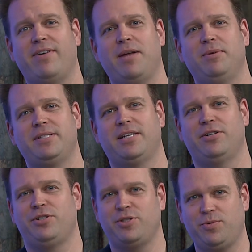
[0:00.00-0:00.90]
Admin
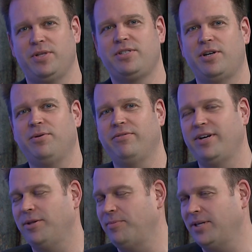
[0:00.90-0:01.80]
Center just reached general
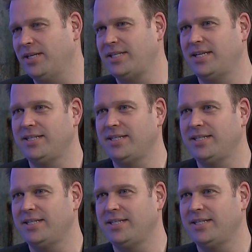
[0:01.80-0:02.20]
availability,